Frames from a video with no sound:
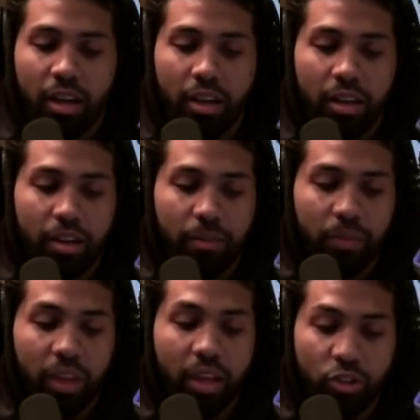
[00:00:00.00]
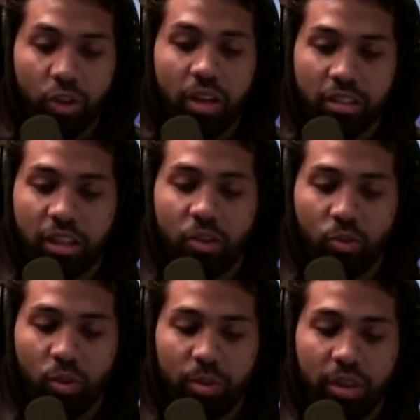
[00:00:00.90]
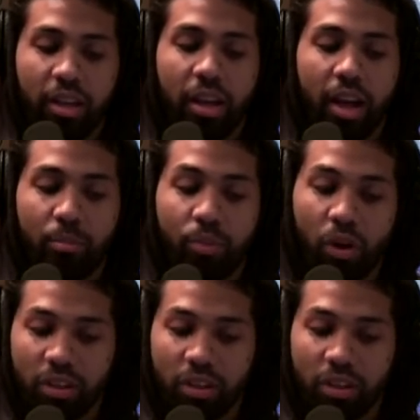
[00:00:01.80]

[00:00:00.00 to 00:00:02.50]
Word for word: a um, a transgender woman, and mm-hmm.